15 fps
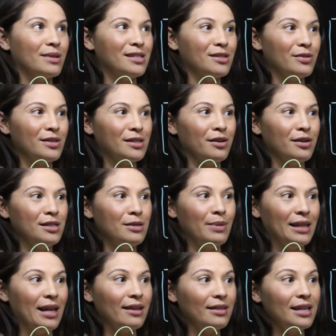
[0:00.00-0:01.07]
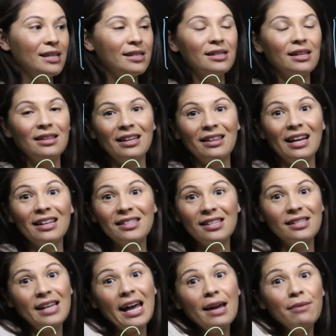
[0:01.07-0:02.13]
So it's going to be like this, and then that's the
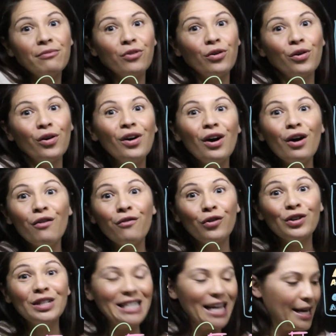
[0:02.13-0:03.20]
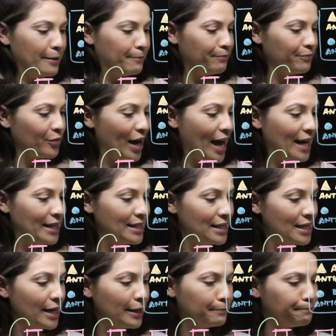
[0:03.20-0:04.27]
same for D, or
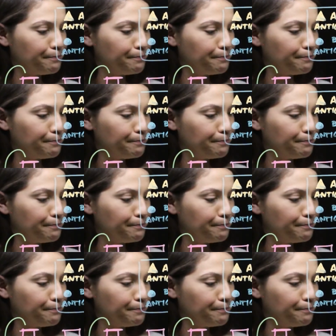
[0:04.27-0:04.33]
anti-D.